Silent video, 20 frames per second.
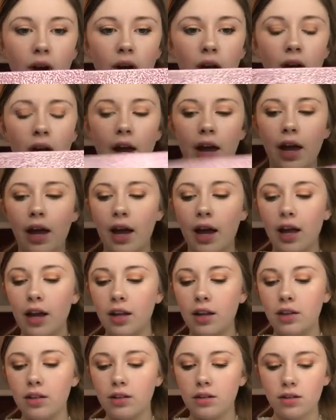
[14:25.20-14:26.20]

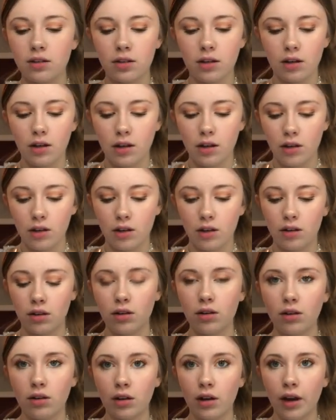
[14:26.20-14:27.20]
And
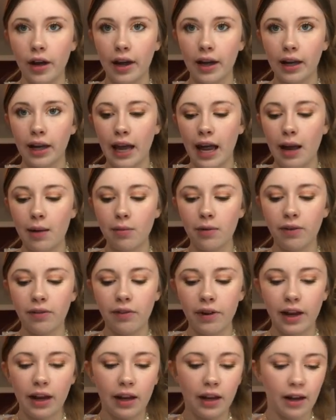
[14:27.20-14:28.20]
it came with
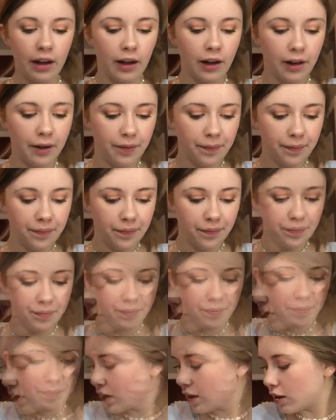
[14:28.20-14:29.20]
like
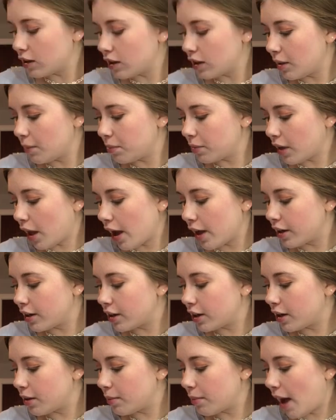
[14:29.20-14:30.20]
lip
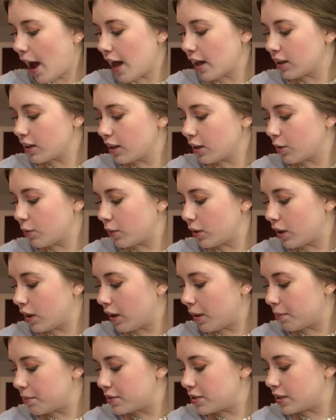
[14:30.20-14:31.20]
liner, matte
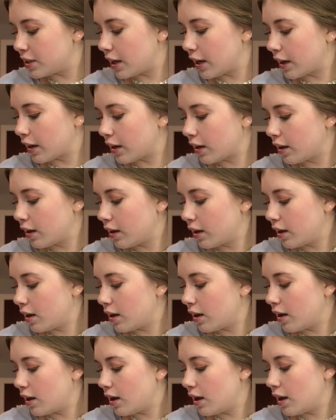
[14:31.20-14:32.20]
liquid lipstick,
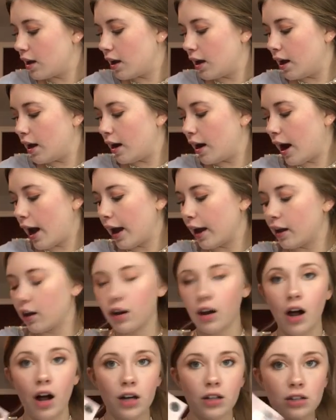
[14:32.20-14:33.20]
and high
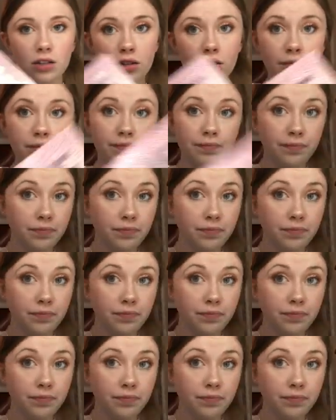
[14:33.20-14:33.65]
gloss.